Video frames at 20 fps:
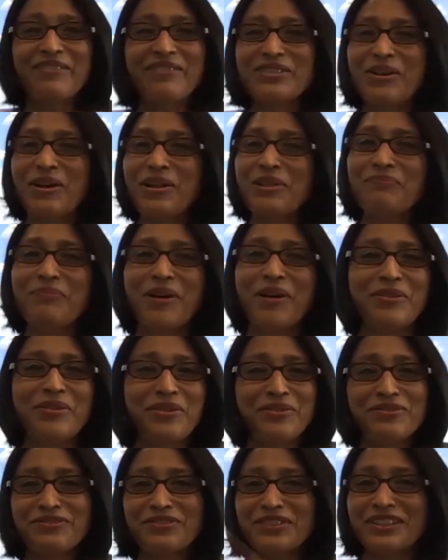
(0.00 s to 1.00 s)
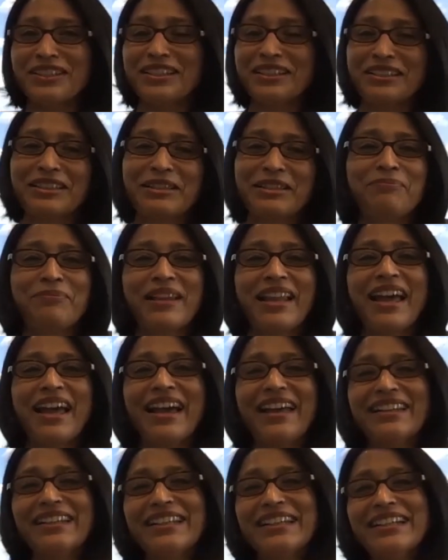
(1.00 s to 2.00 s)
was all part of uh, the
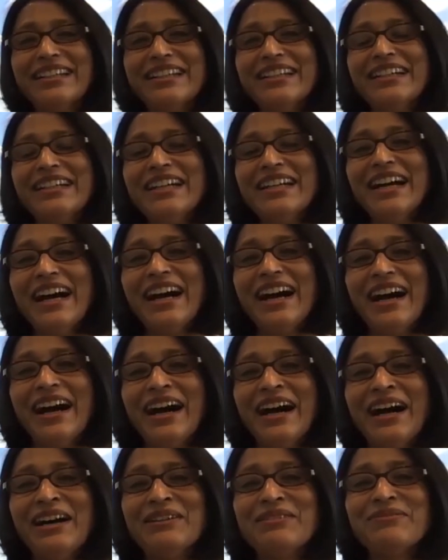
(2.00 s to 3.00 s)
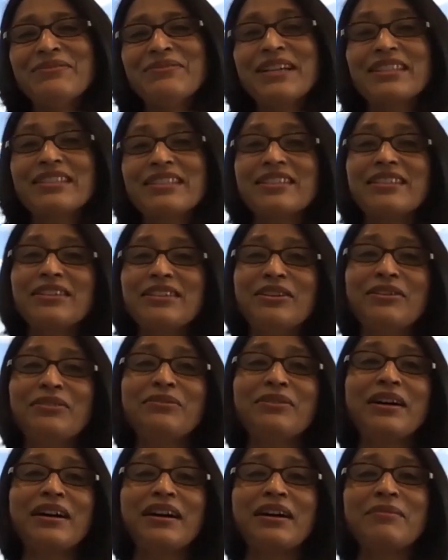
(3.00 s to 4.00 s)
plan. Uh, but you
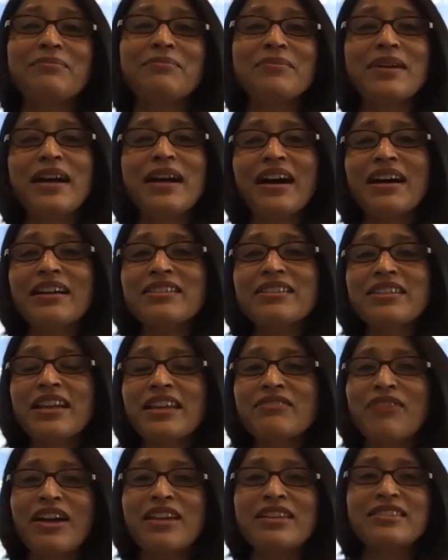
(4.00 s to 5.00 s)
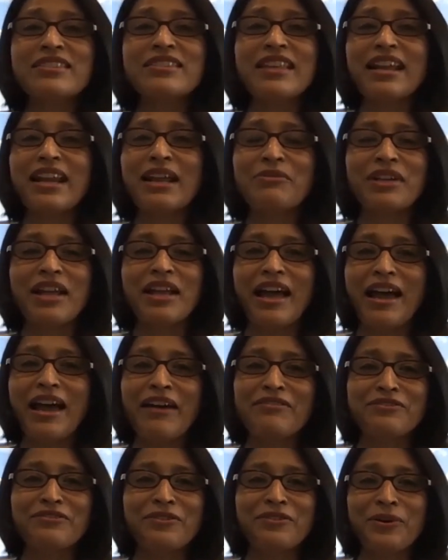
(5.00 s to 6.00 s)
know, um, uh, the advice that I would
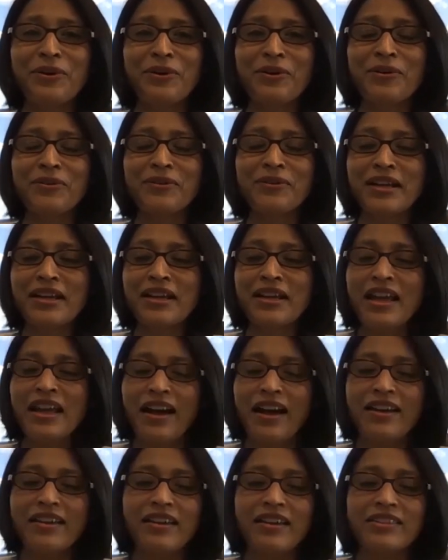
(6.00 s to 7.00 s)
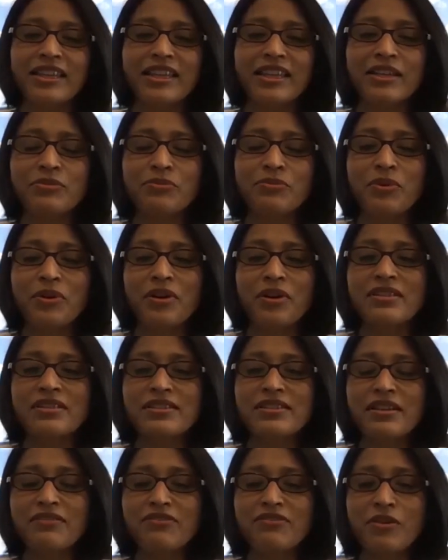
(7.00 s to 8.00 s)
have for, I, think it
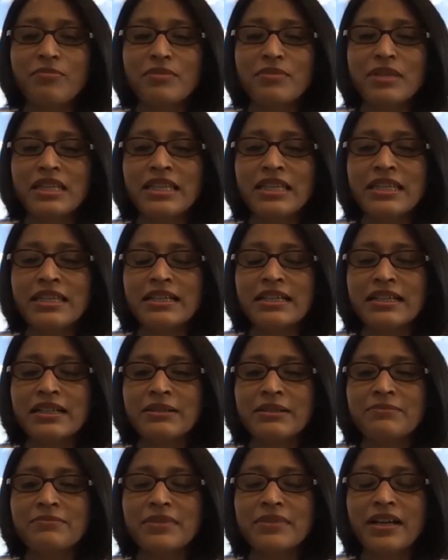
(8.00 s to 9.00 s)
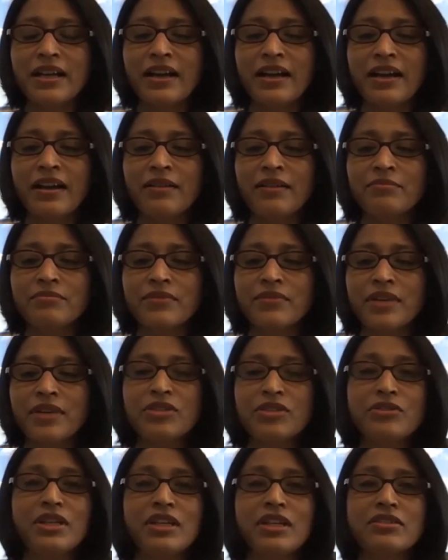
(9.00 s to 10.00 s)
was for me um, uh, a
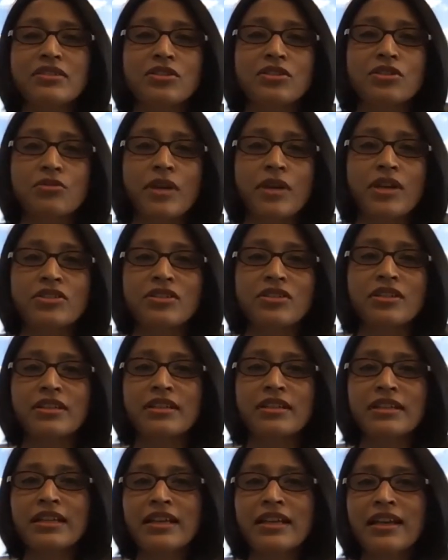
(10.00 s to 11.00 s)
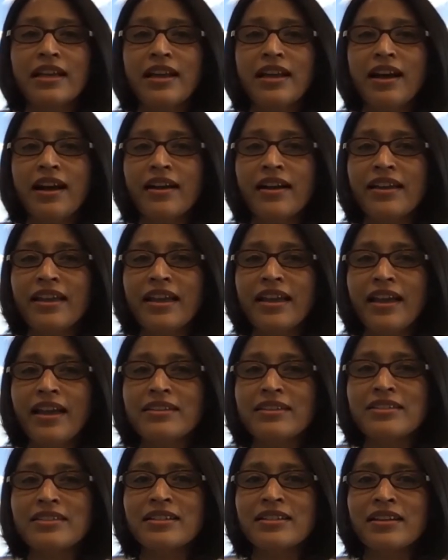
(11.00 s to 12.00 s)
unique situation. I
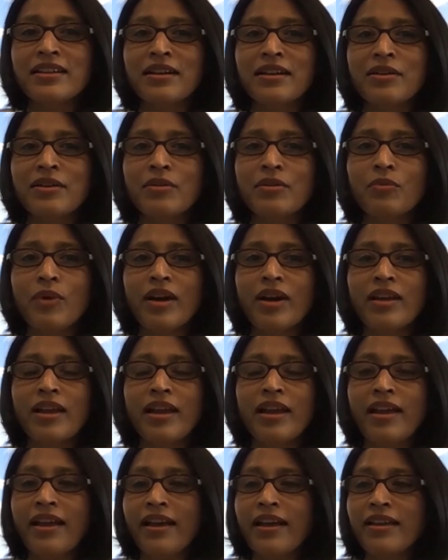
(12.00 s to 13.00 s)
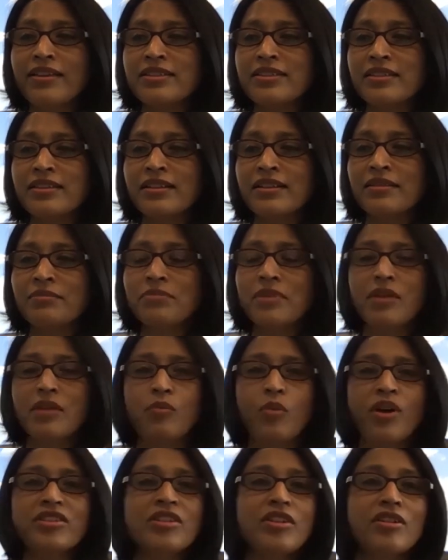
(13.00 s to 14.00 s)
had uh, while I had uh,
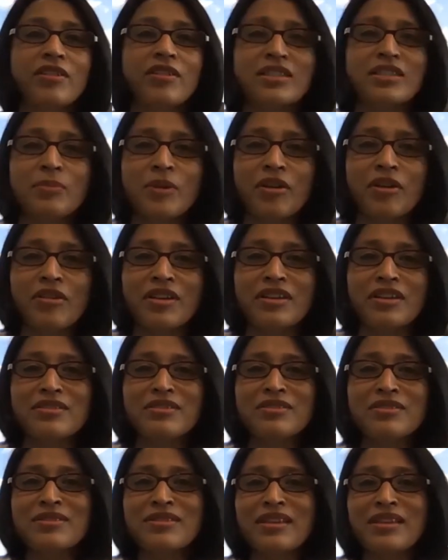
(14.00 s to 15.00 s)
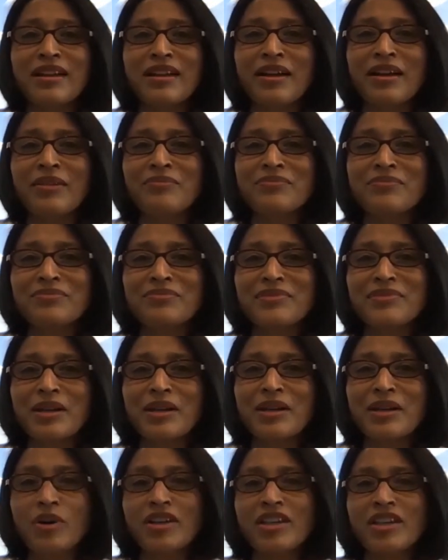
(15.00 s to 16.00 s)
one year experience, um,
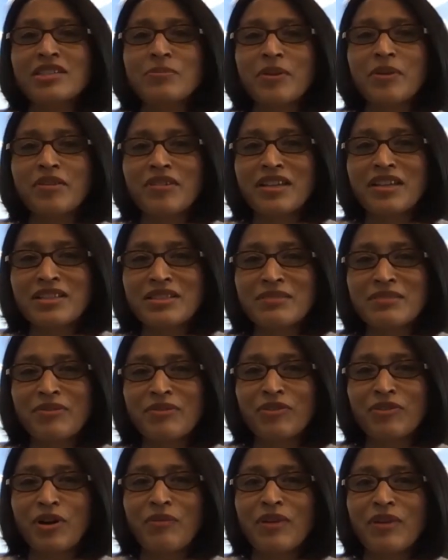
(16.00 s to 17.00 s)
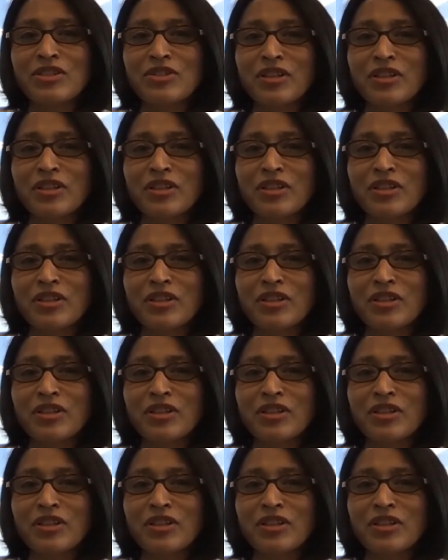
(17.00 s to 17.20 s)
work experience before I went to